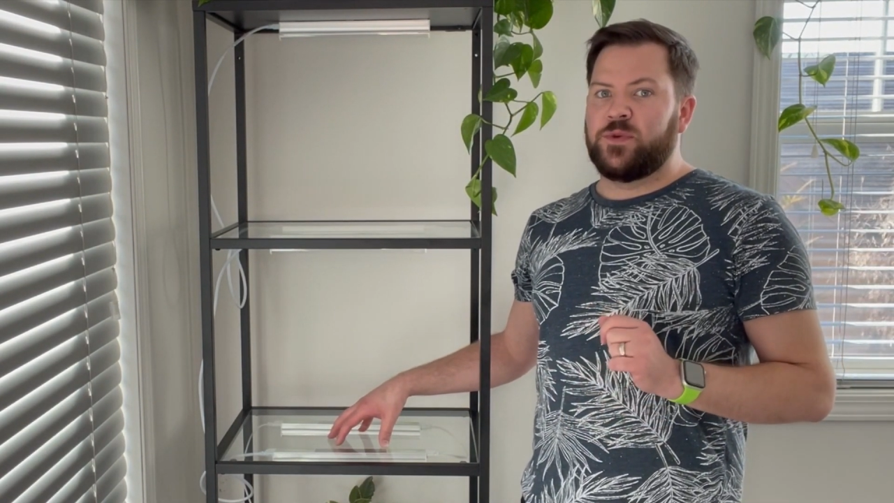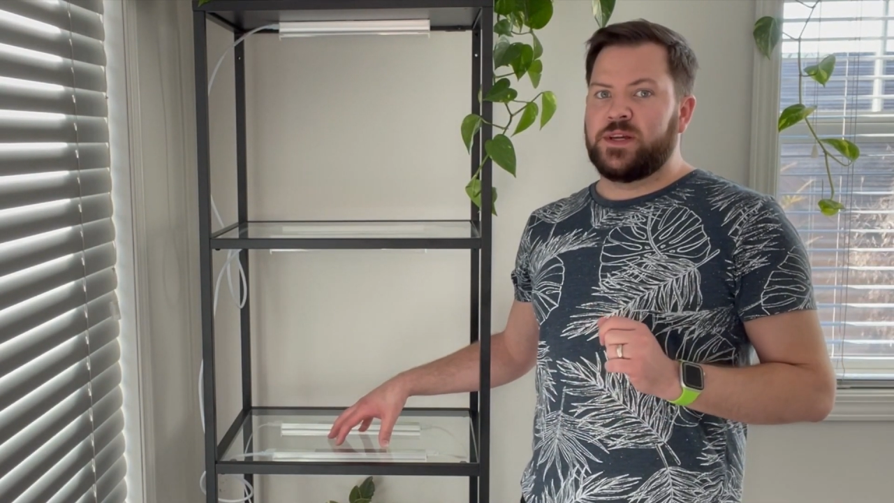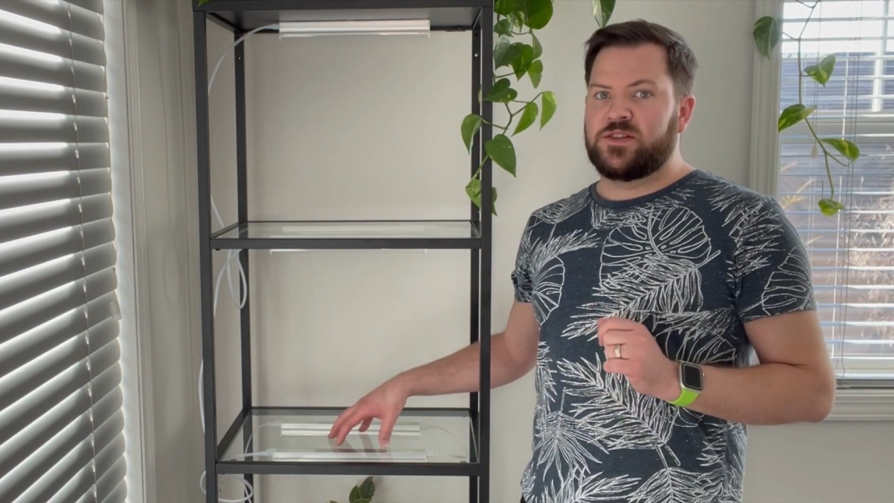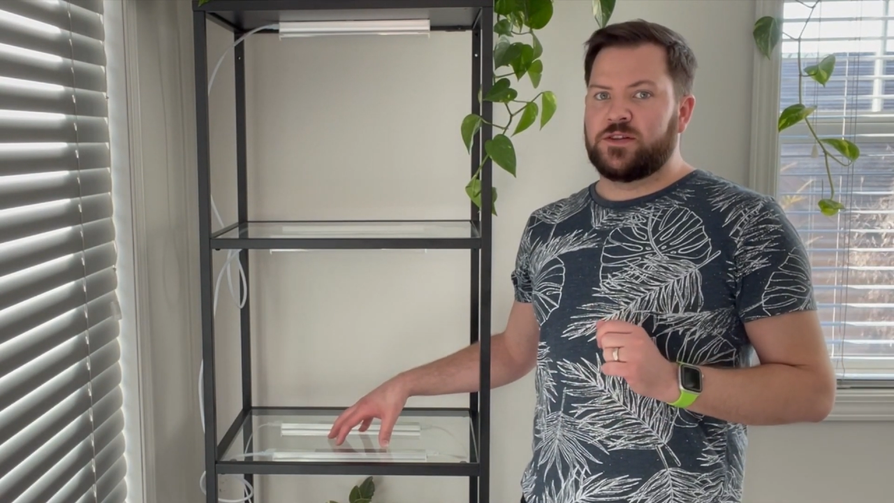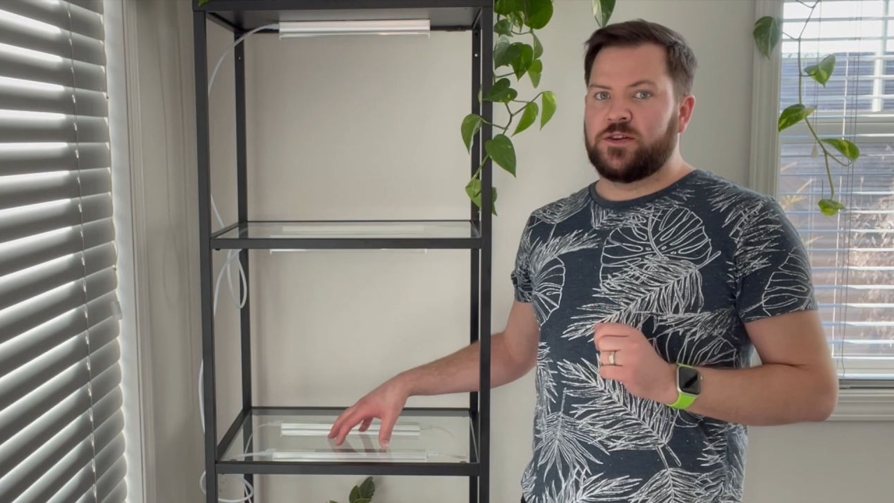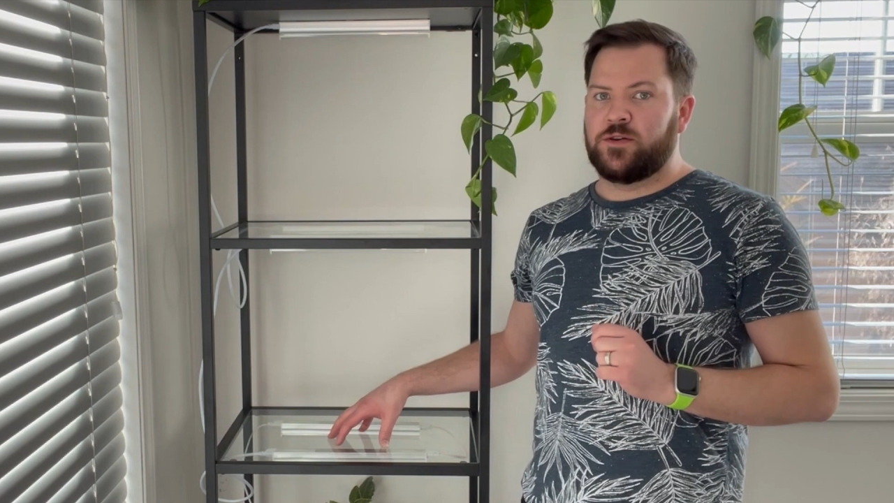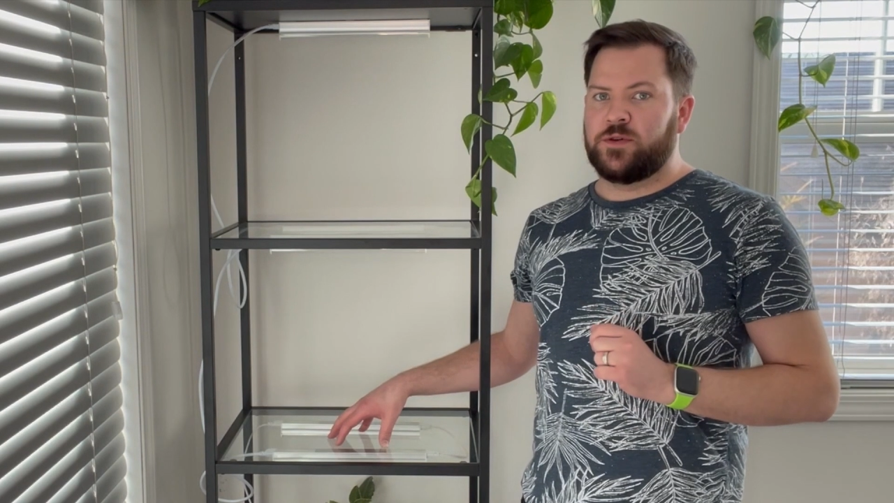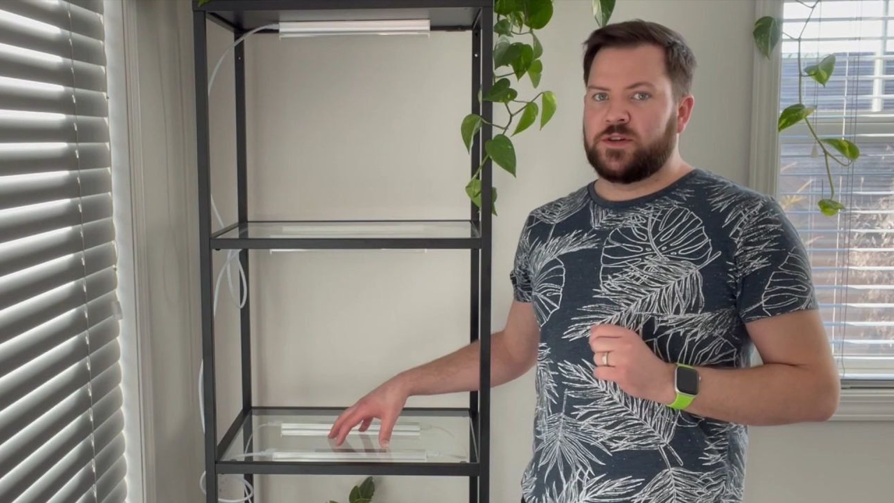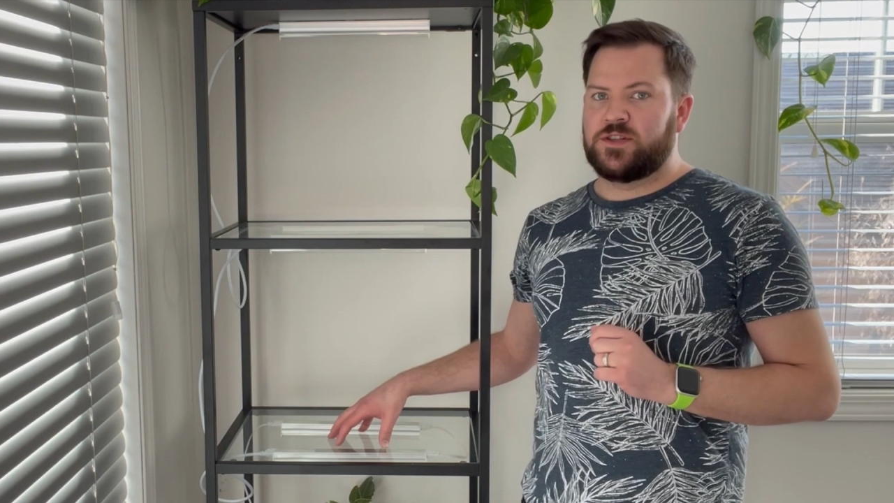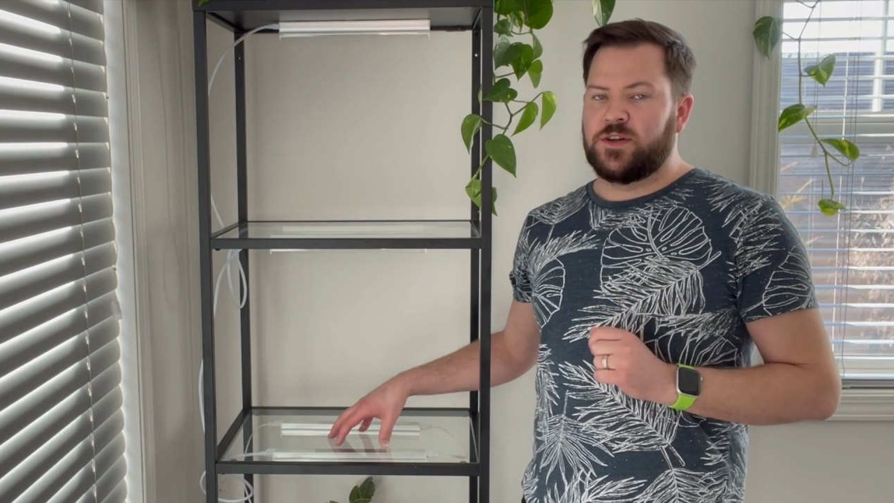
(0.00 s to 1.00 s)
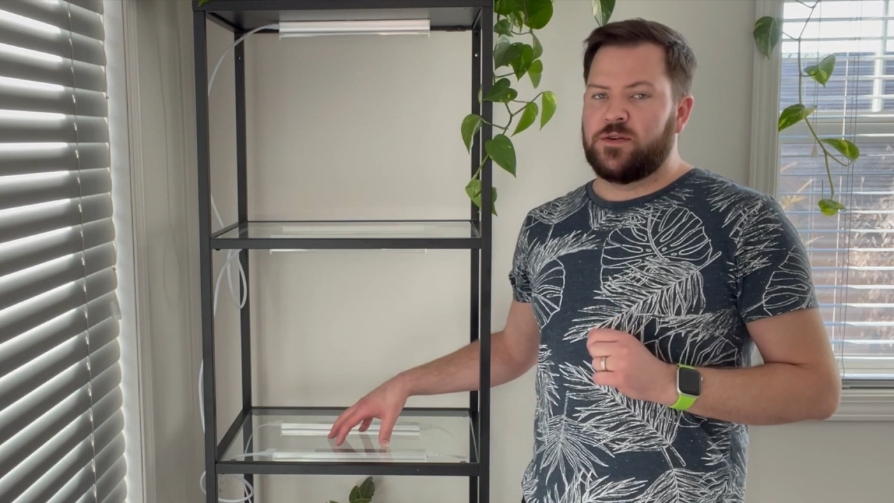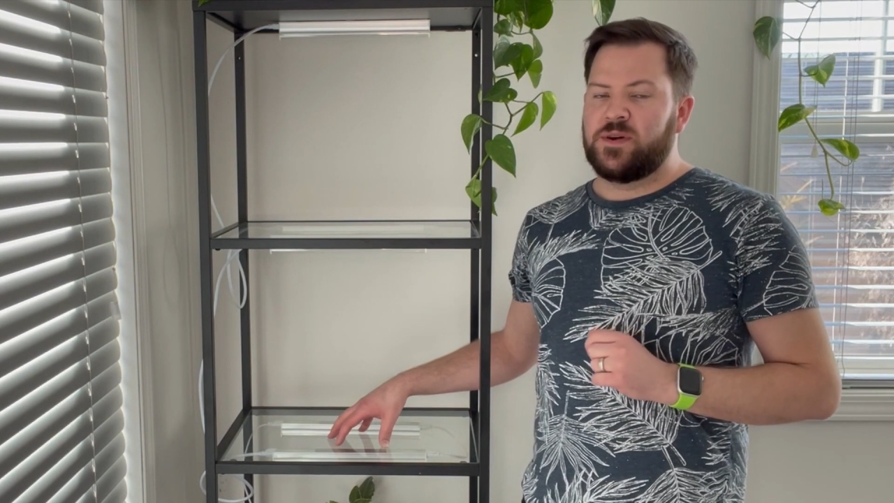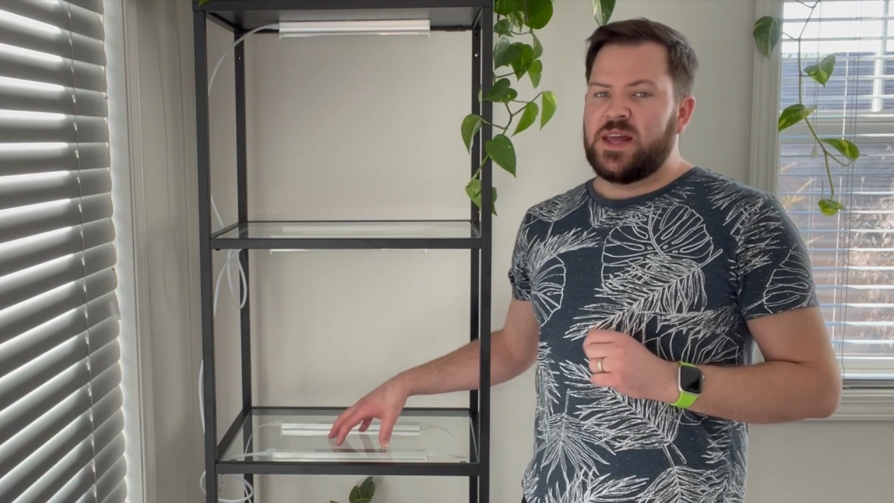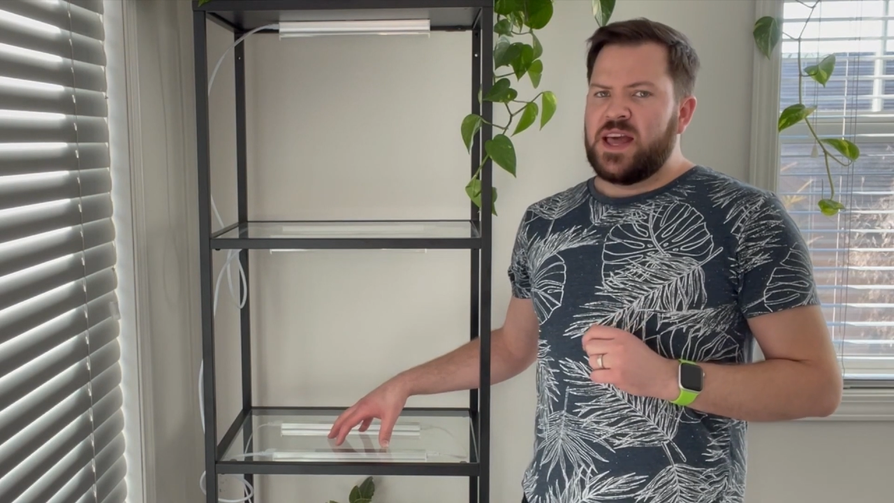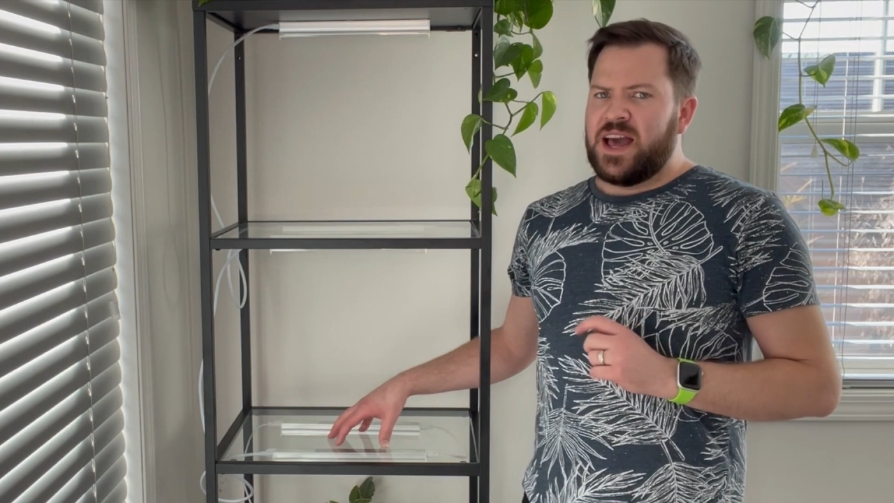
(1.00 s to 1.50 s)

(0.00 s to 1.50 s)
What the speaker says: weeks ago or so,